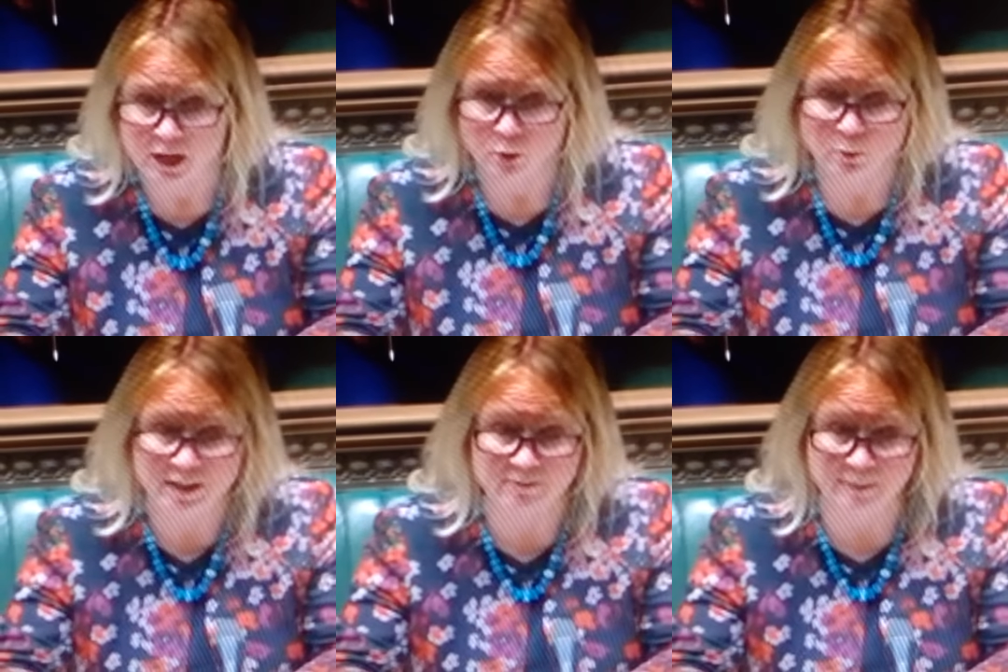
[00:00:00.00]
We
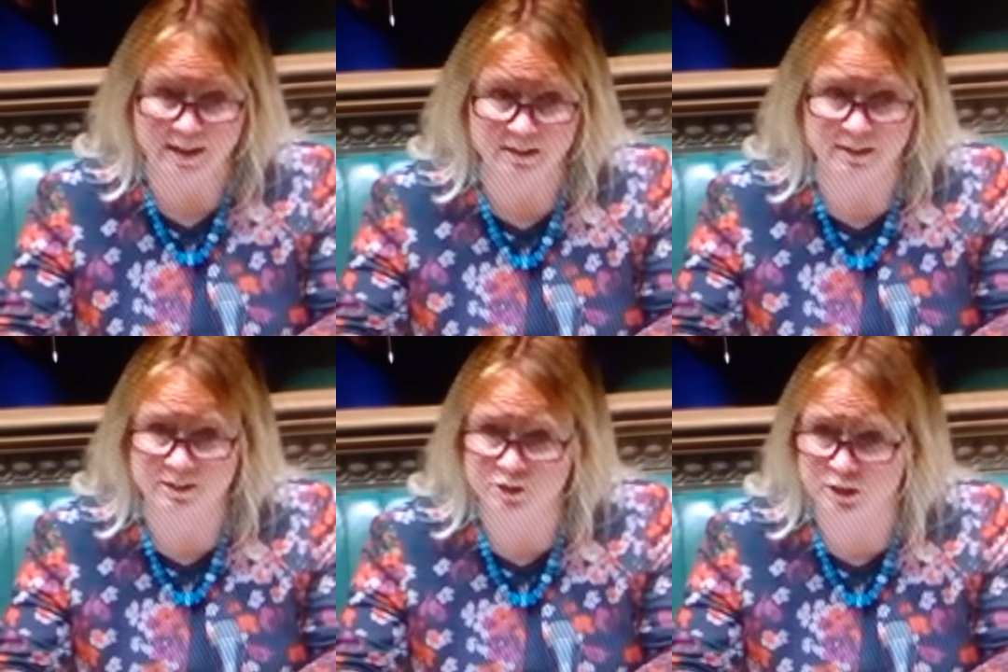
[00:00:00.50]
have made
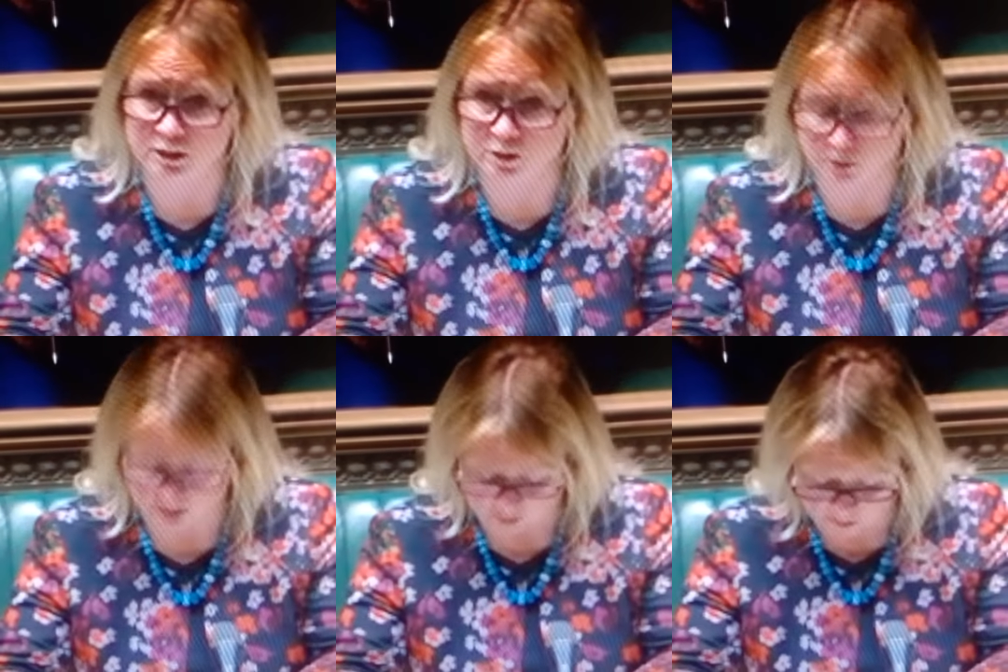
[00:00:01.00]
clear to
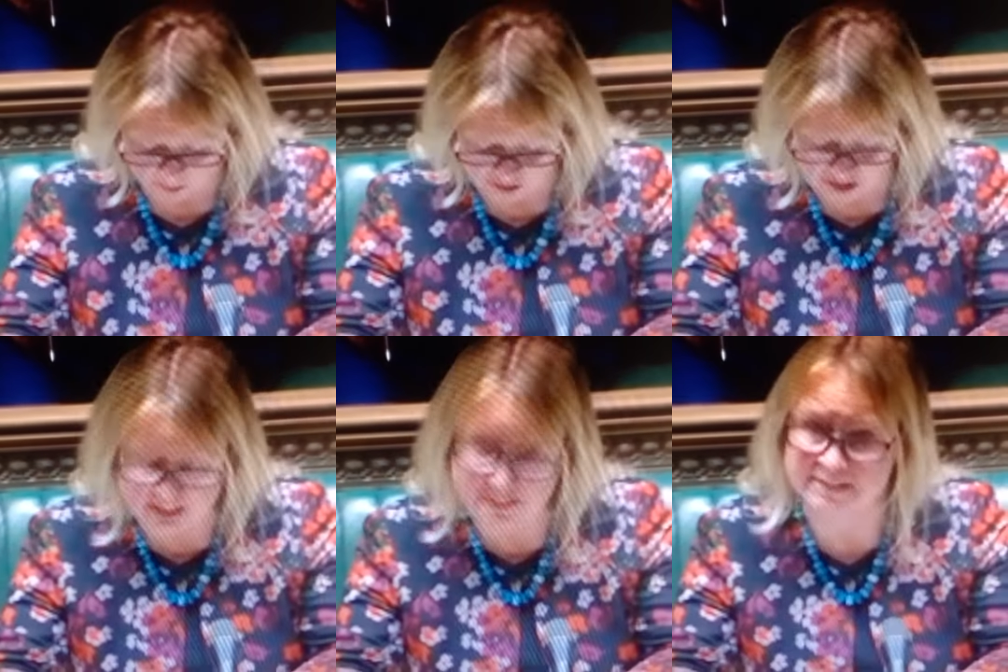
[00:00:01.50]
local
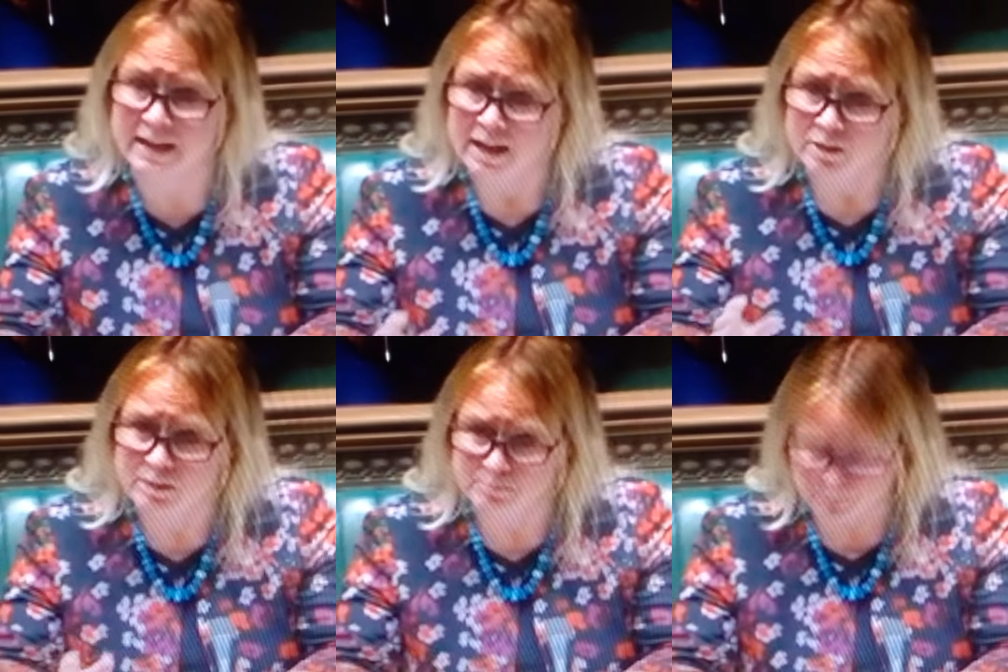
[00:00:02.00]
authorities
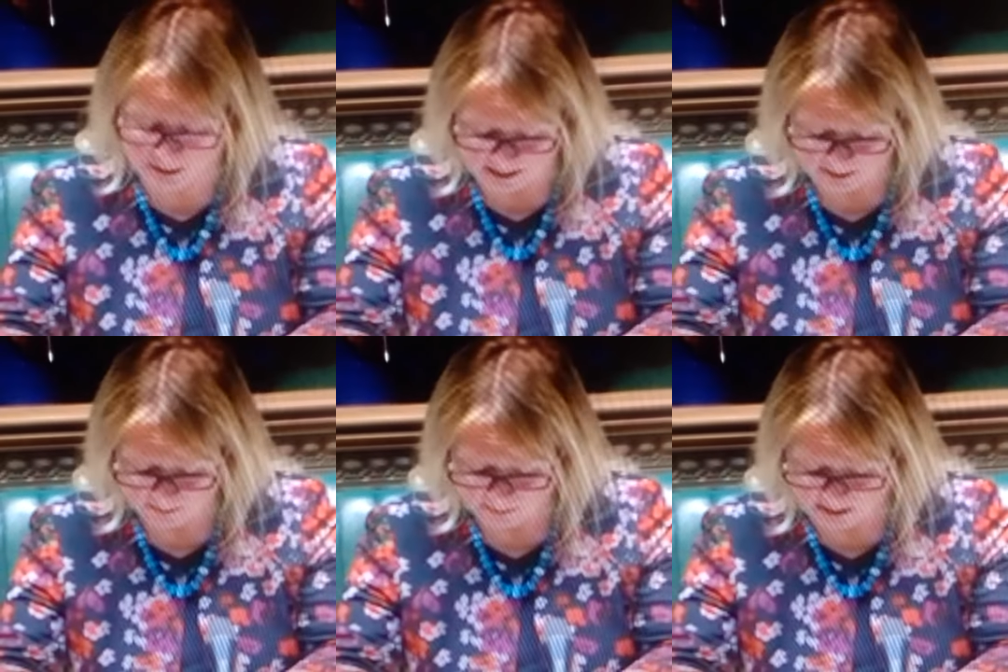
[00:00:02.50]
that
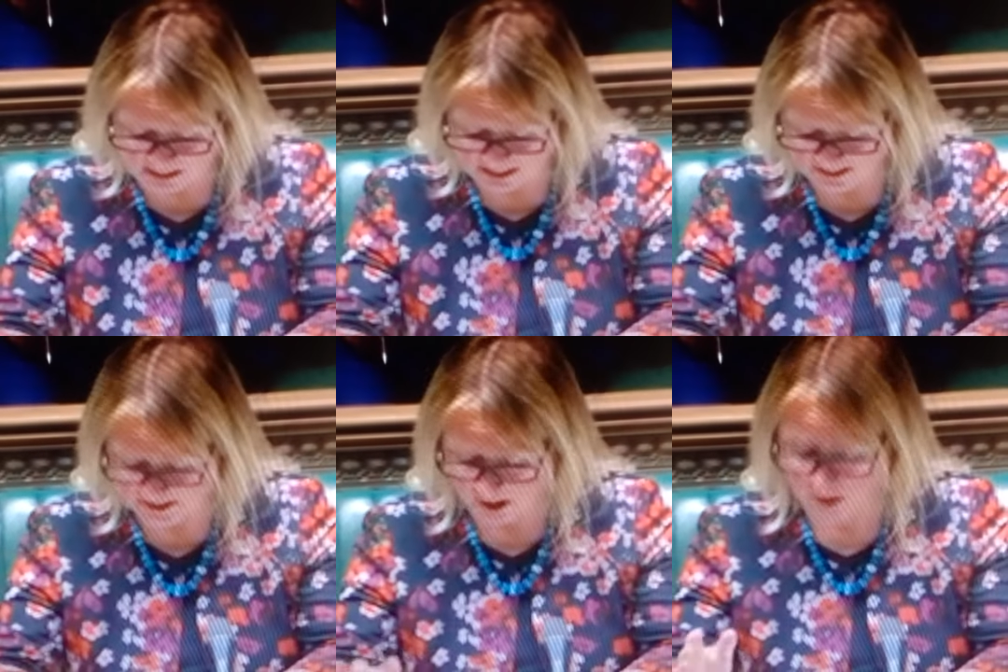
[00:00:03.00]

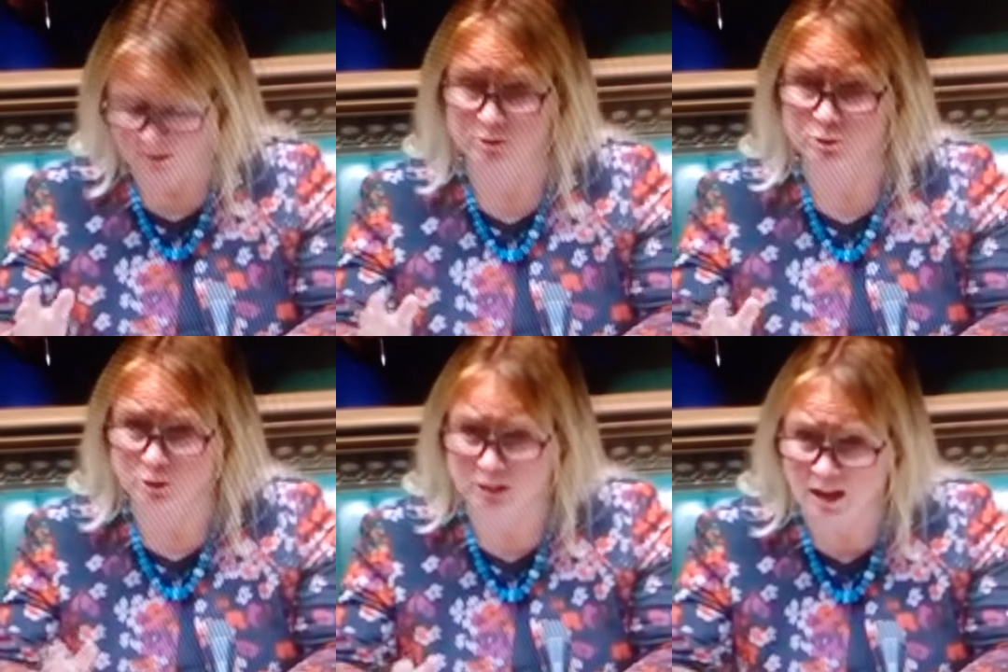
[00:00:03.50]
B&Bs are a
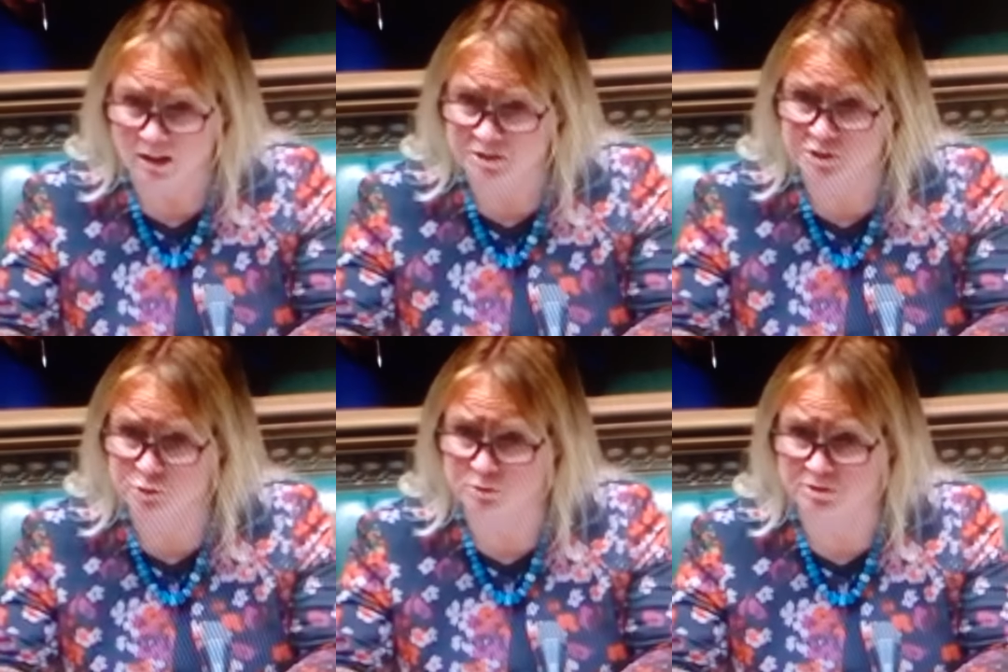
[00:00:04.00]
last
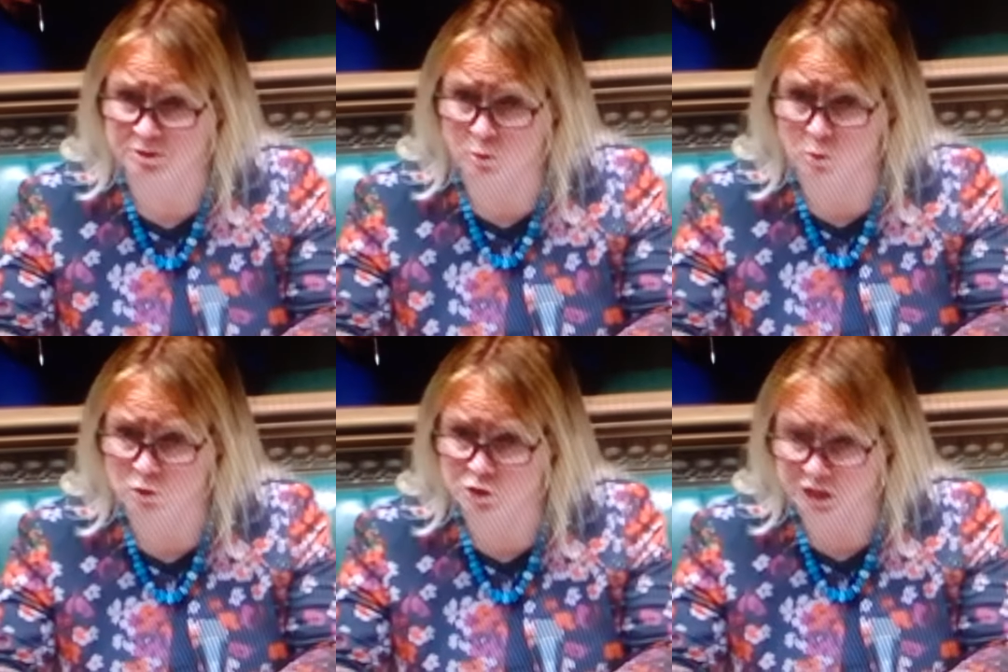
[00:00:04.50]

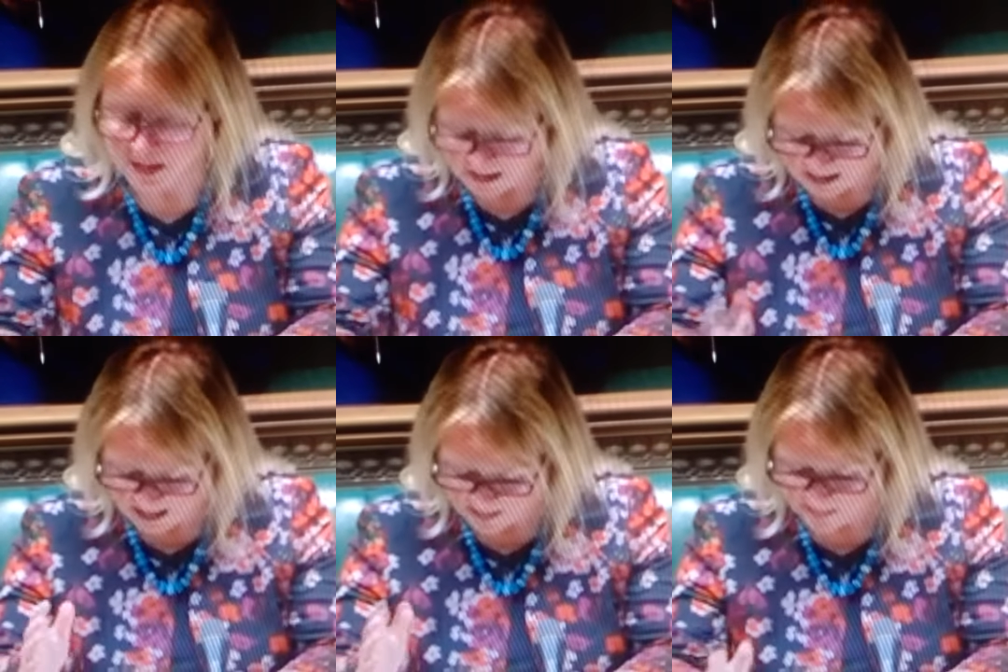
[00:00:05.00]
resort
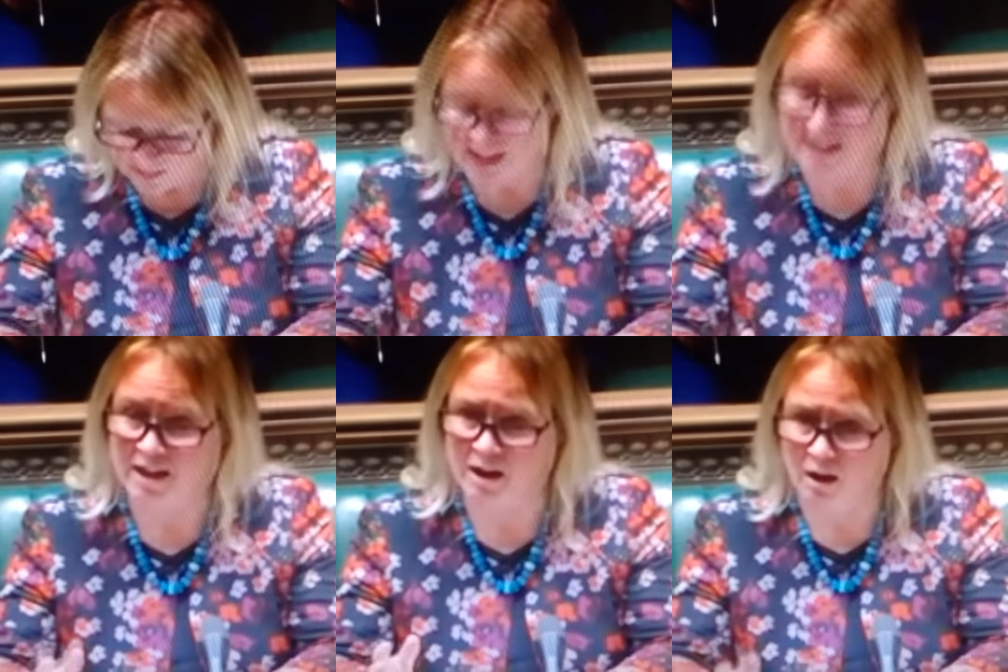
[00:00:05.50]
and
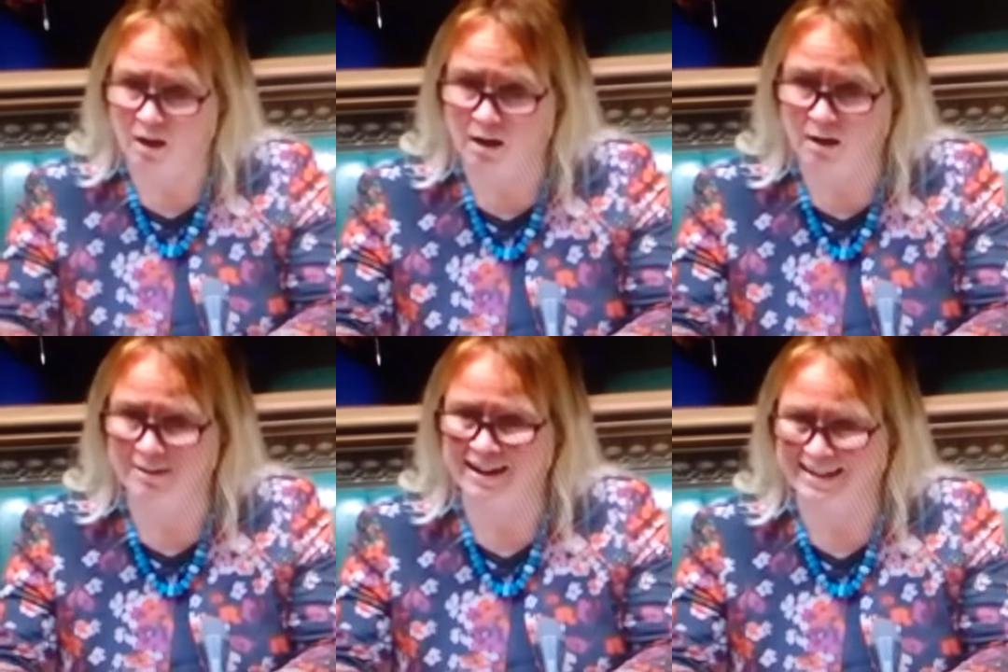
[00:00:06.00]
they
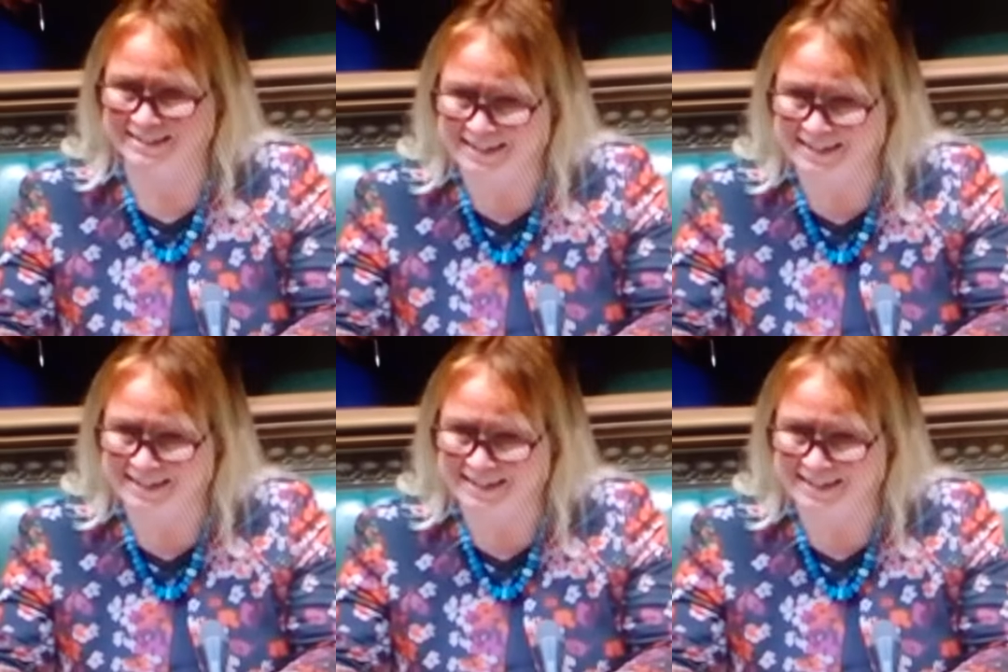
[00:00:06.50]
are an